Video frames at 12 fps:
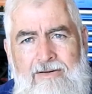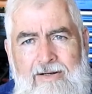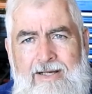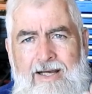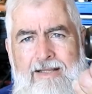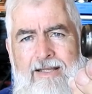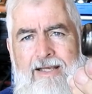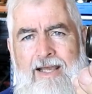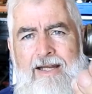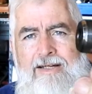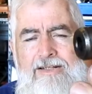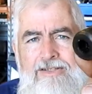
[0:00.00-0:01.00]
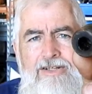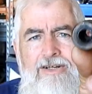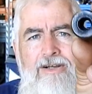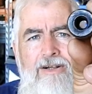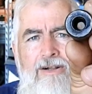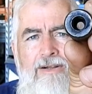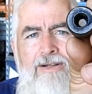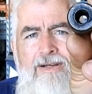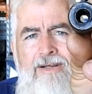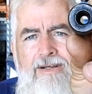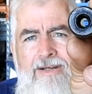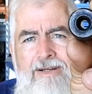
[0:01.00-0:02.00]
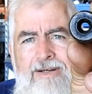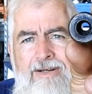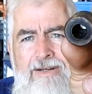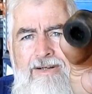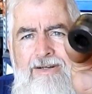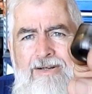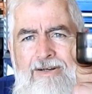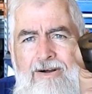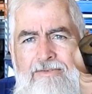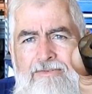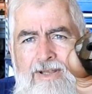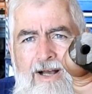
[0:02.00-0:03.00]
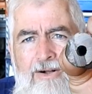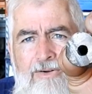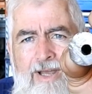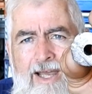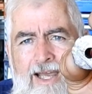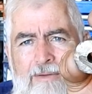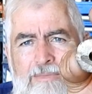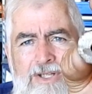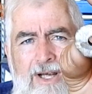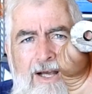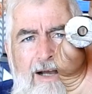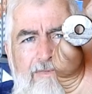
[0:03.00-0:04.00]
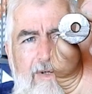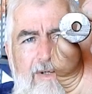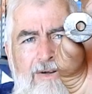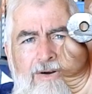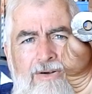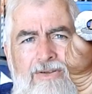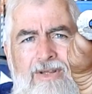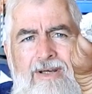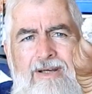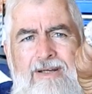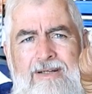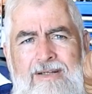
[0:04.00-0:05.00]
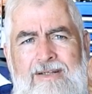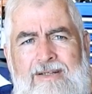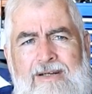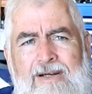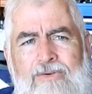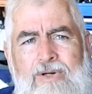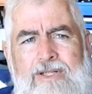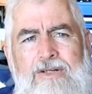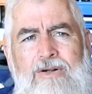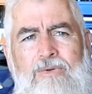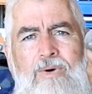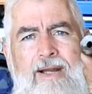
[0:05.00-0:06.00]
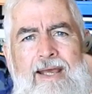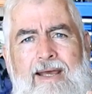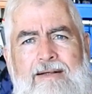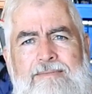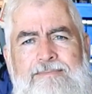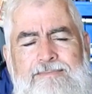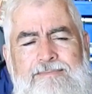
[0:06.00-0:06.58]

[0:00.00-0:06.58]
I cut the end journal off the old camshaft and knocked the original one out,